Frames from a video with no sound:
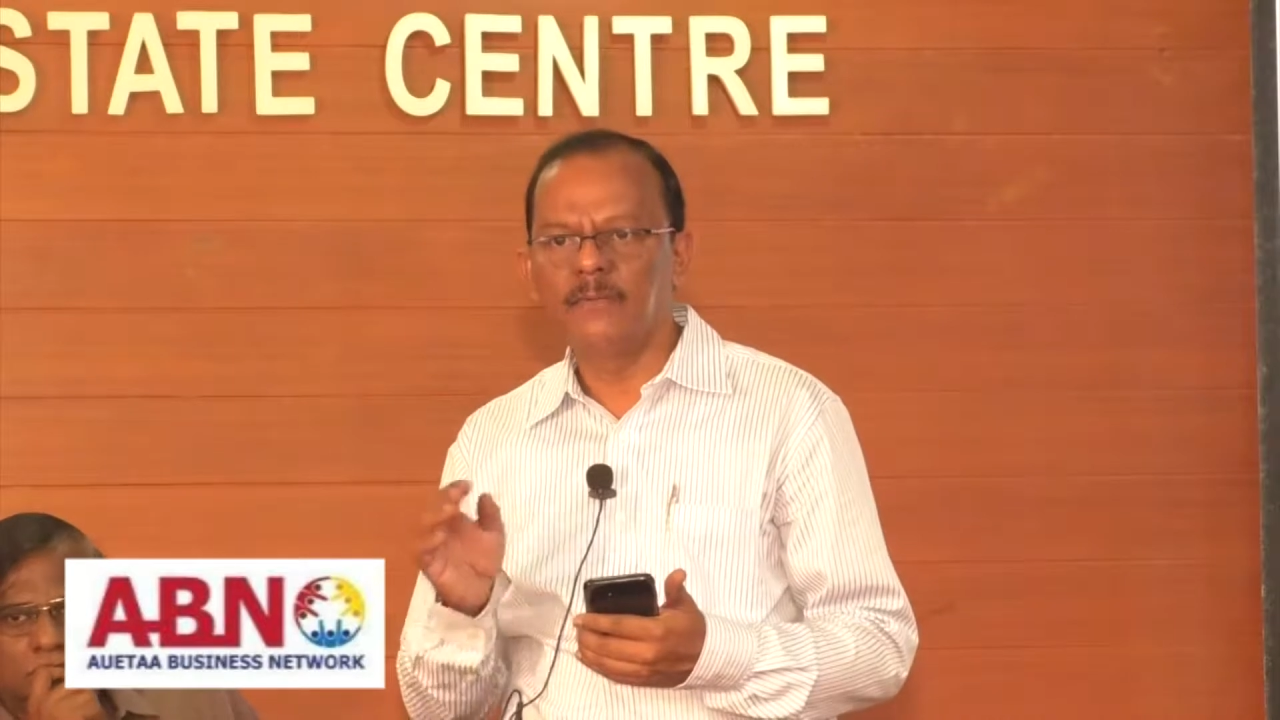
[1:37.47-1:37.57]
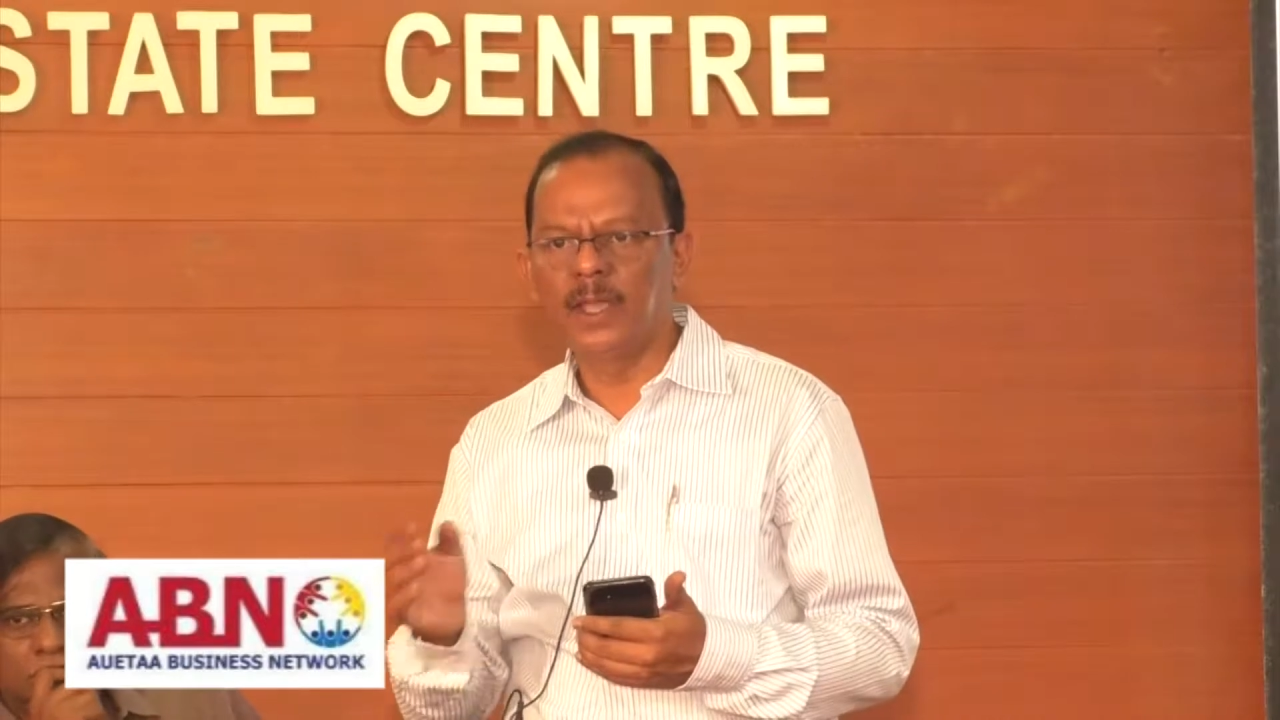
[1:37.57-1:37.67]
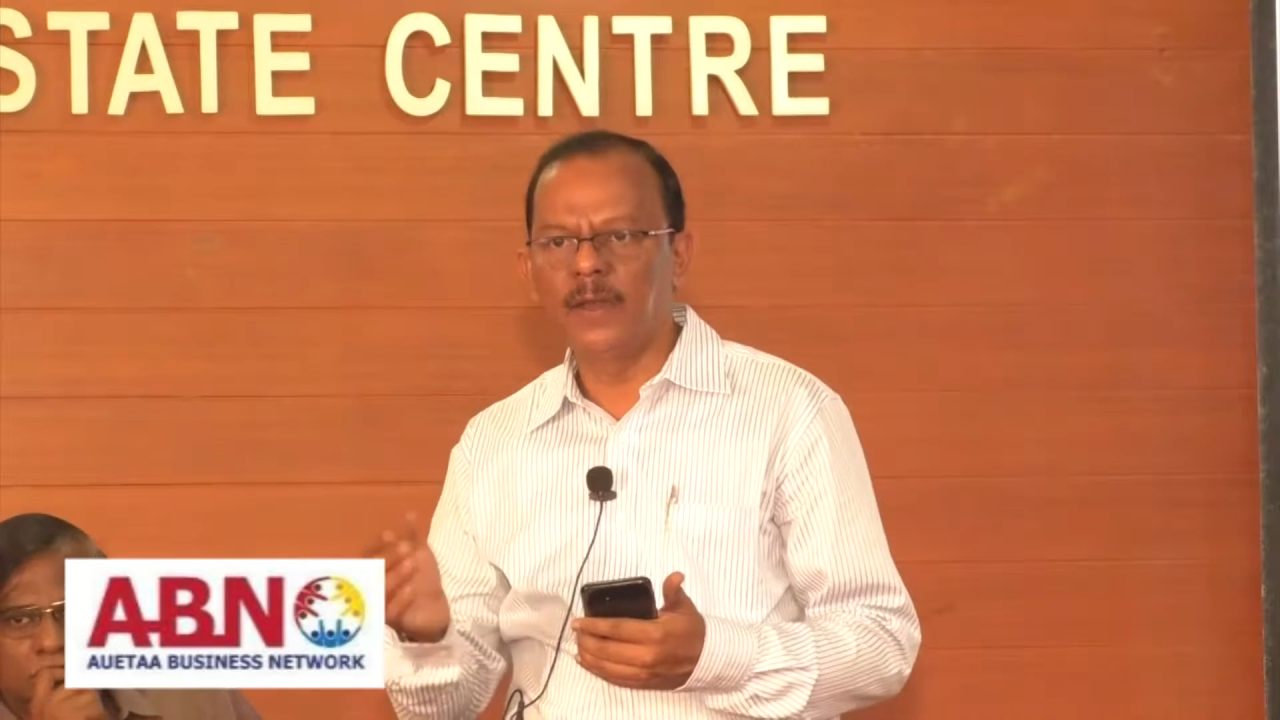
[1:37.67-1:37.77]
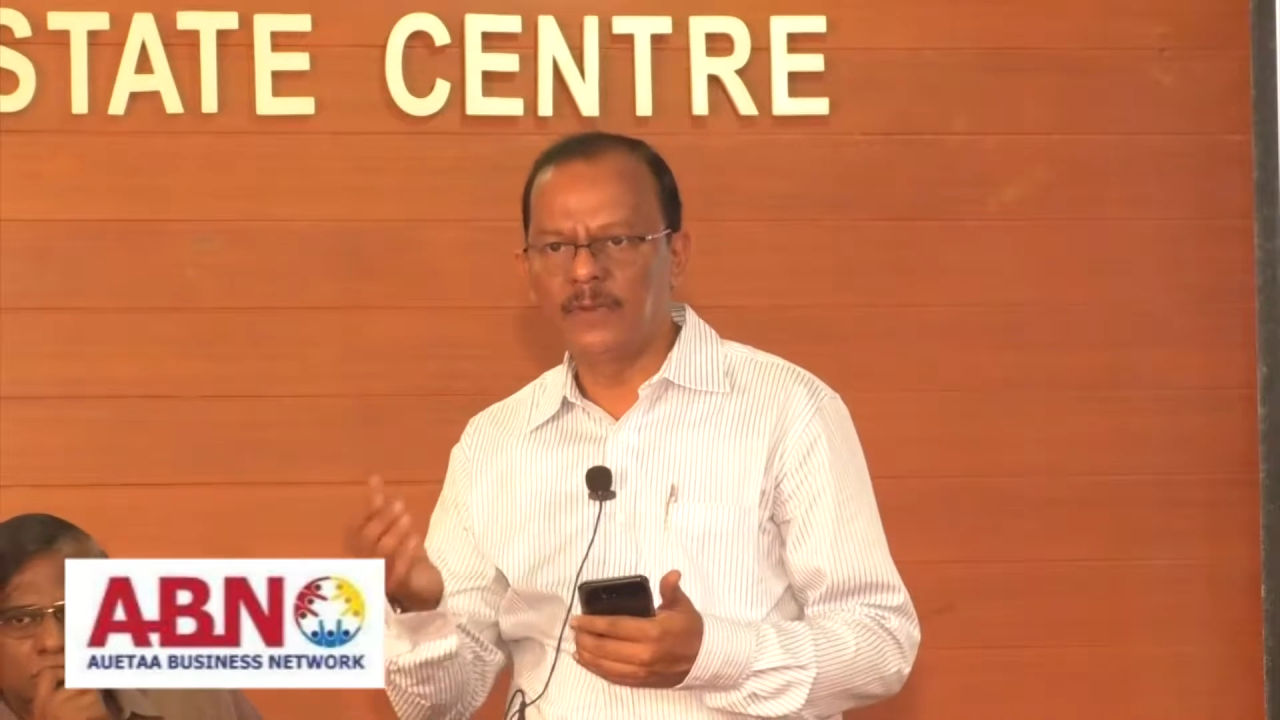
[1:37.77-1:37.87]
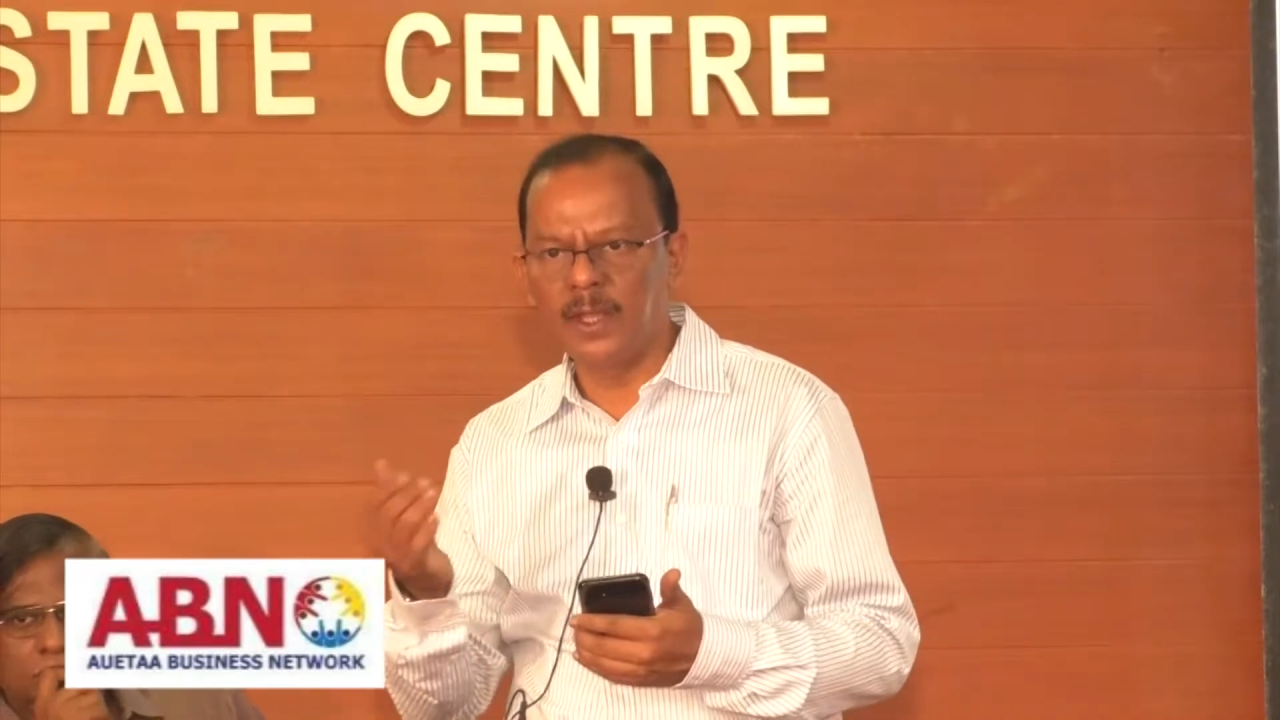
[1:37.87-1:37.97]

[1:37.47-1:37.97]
we have